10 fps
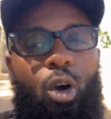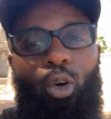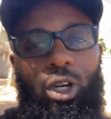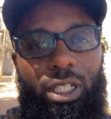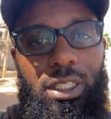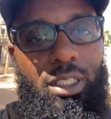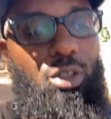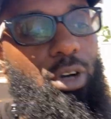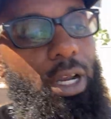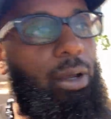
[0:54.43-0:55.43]
on
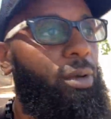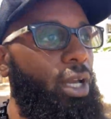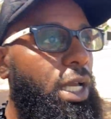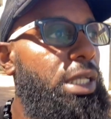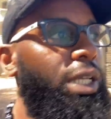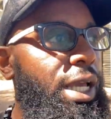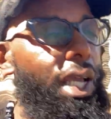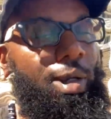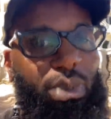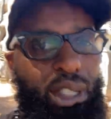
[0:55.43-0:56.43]
Instagram, aka Be